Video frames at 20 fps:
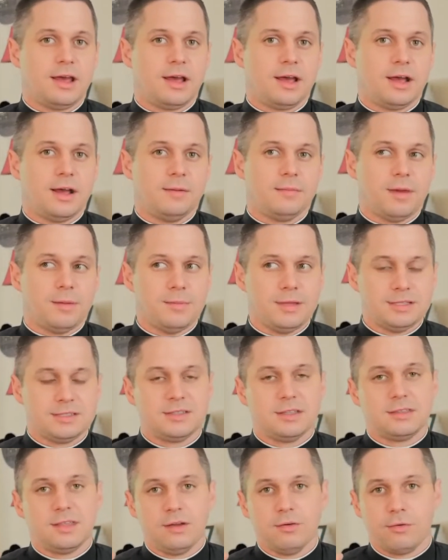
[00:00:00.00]
Um, that means
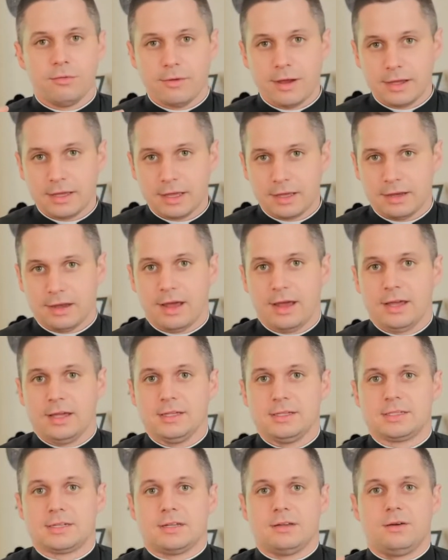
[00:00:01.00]
that they
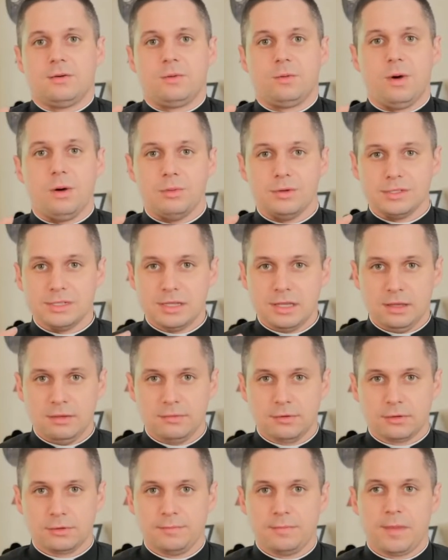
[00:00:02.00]
recognized what was
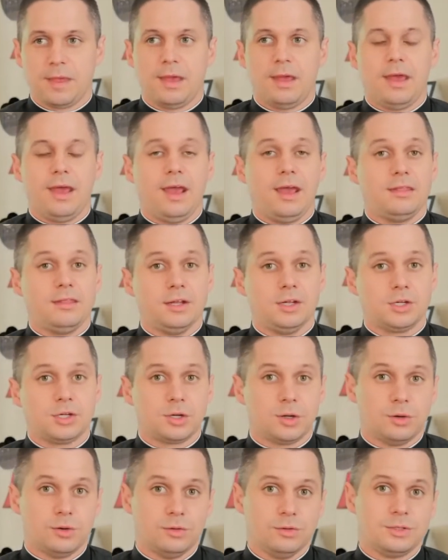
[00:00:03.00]
evil and they
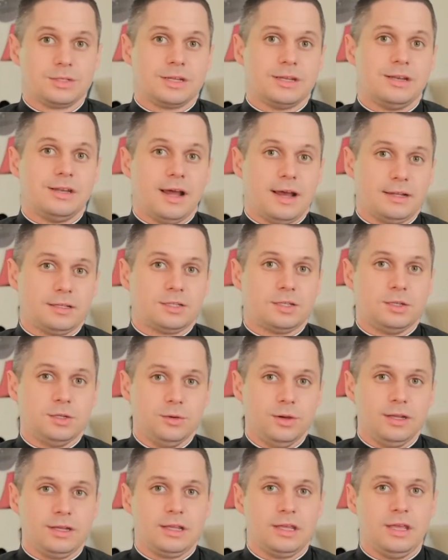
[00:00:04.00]
chose not to
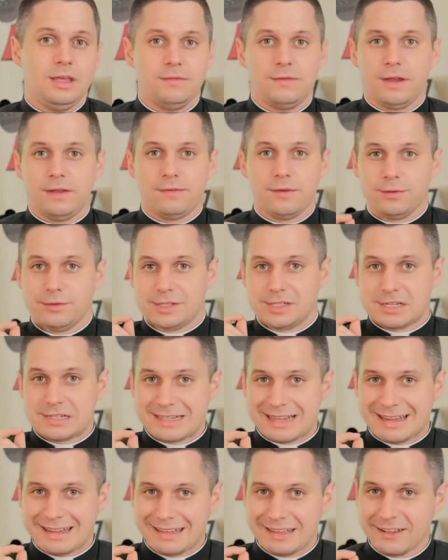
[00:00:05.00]
do it, even if it was
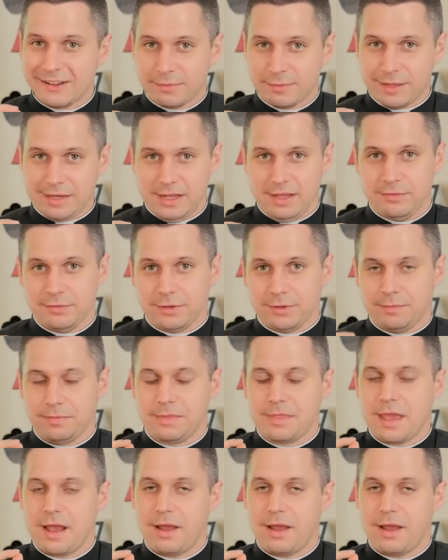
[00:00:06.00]
just a little bit evil.